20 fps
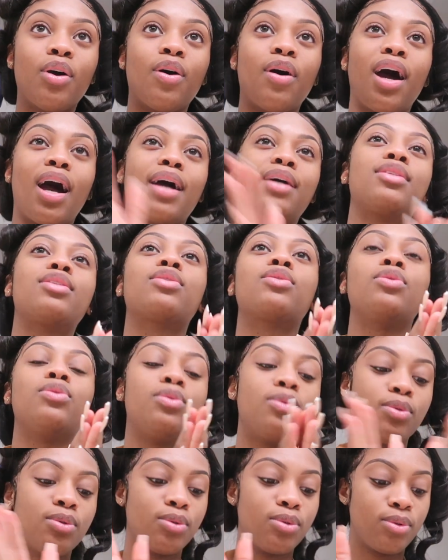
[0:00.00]
high
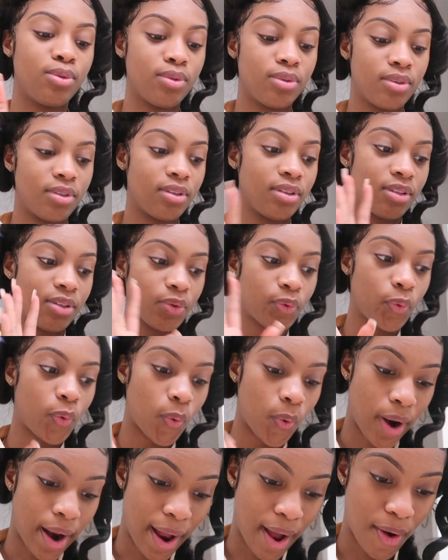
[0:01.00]
school
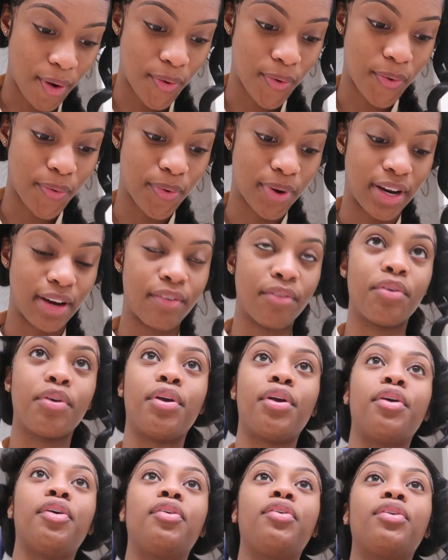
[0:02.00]
crowd or whatever,
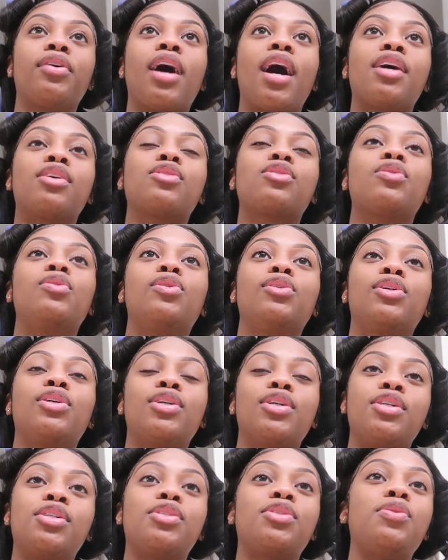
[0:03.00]
high
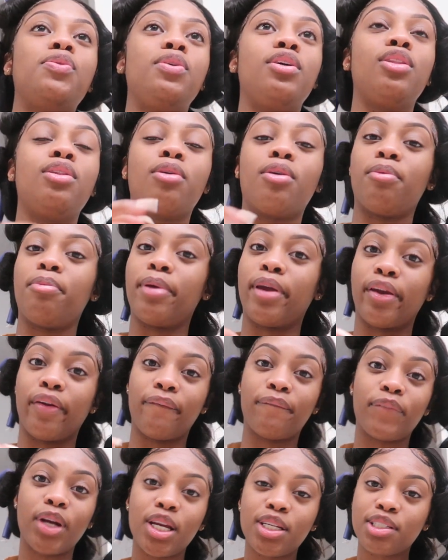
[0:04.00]
schoolers who either became a
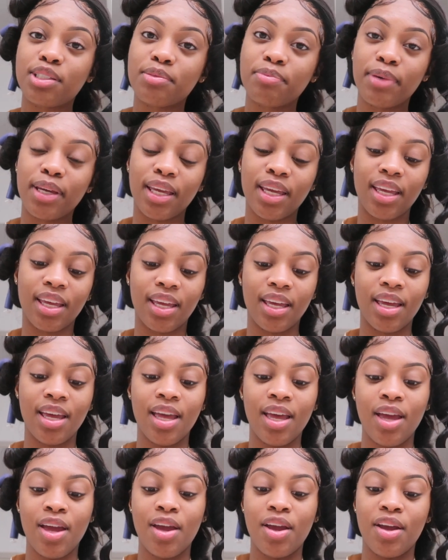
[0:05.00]
freshman,
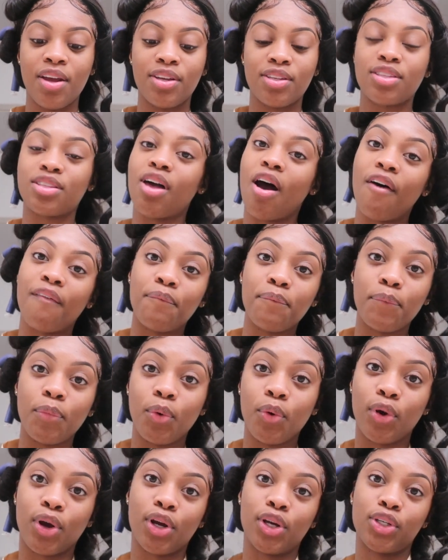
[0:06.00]

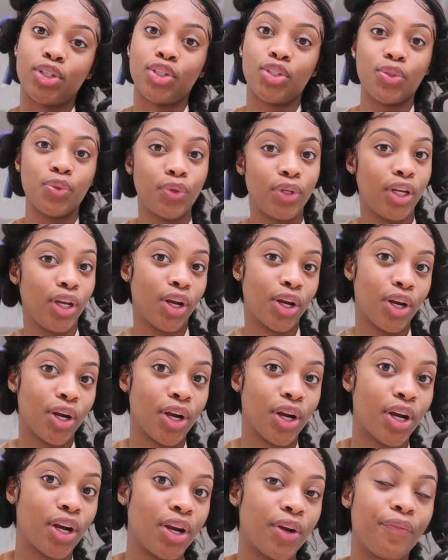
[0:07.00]
sophomore, junior,
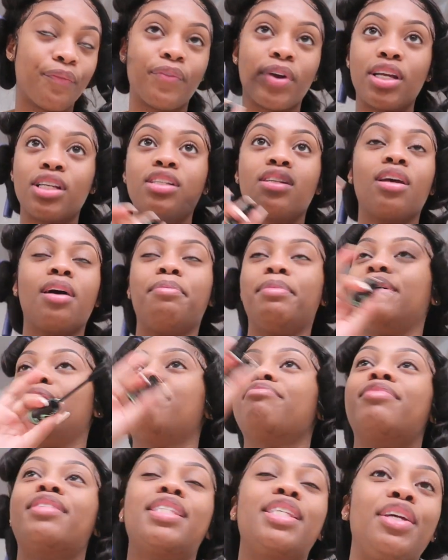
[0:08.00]

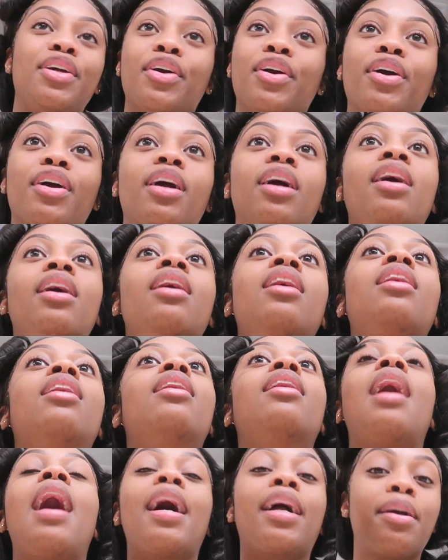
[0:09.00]
senior.
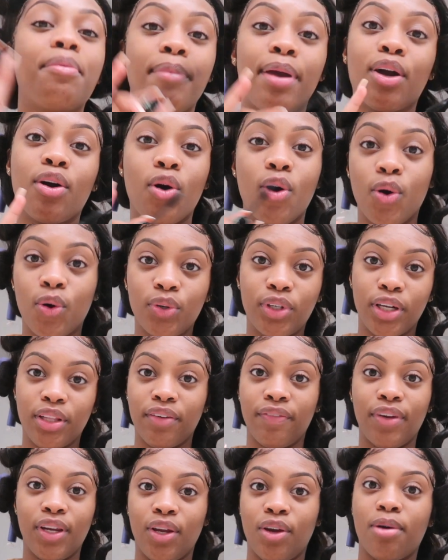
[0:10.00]
I can make a whole
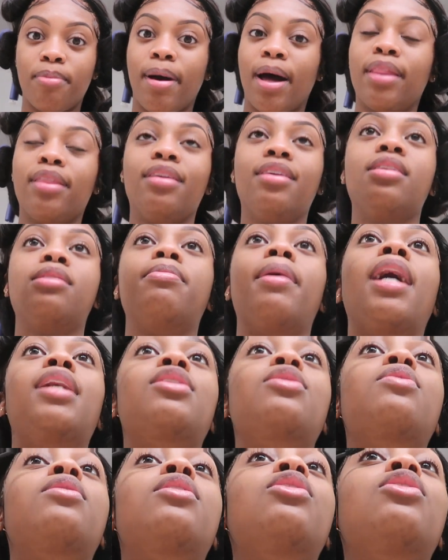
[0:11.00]
nother video about this, but I
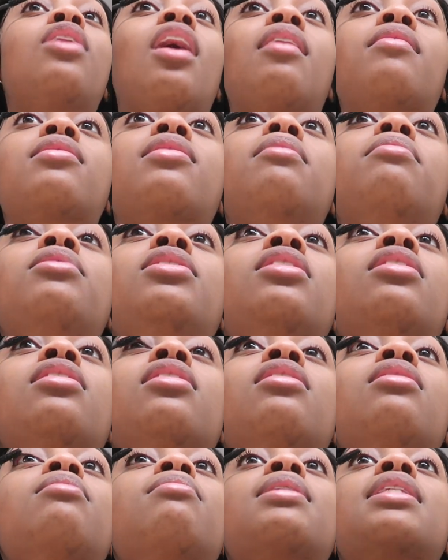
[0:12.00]
just want to drop some
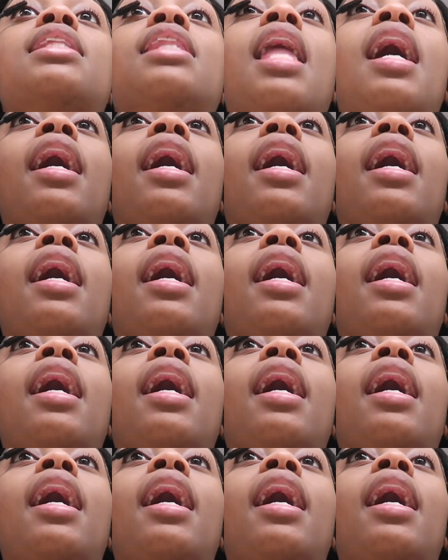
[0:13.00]
gems.